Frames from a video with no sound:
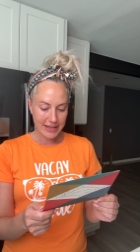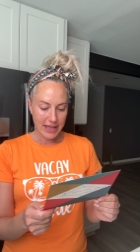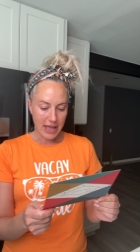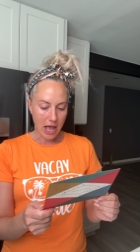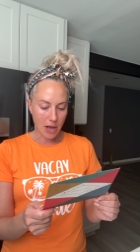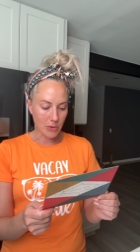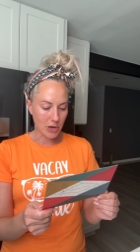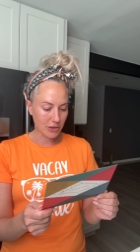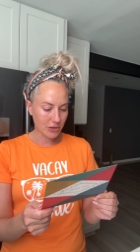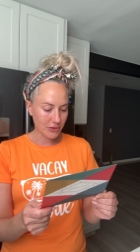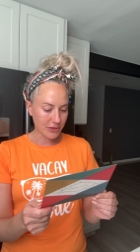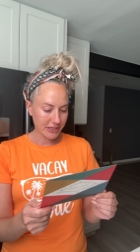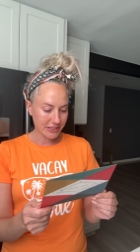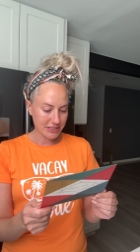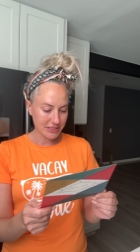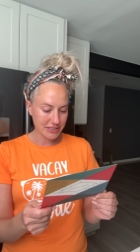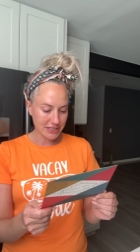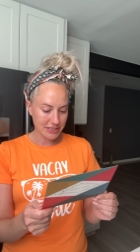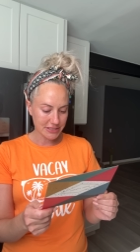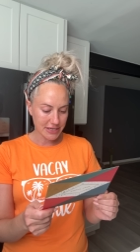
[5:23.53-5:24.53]
I won't go
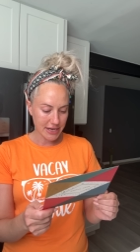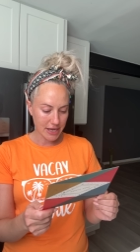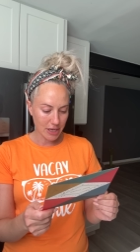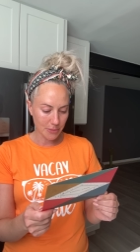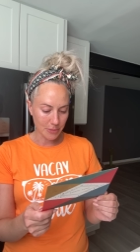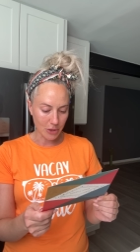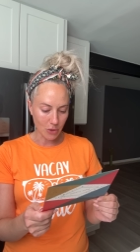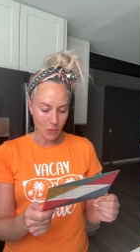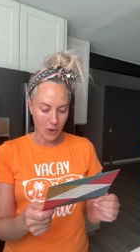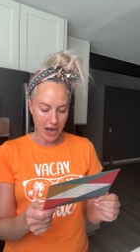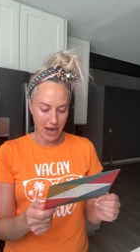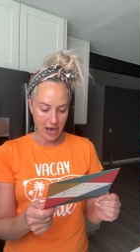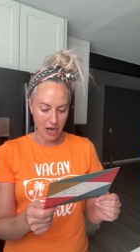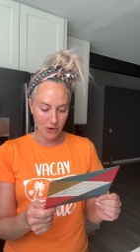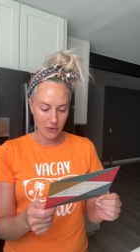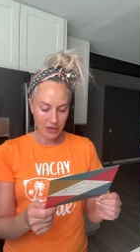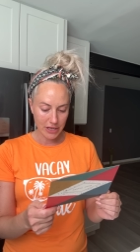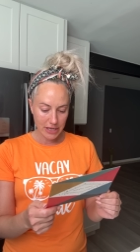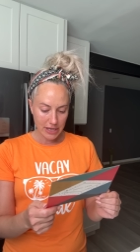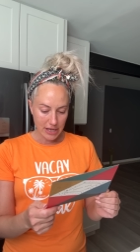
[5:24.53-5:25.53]
into detail, but
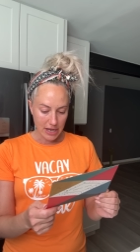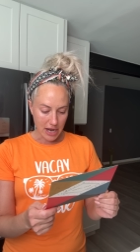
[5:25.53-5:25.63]
wow.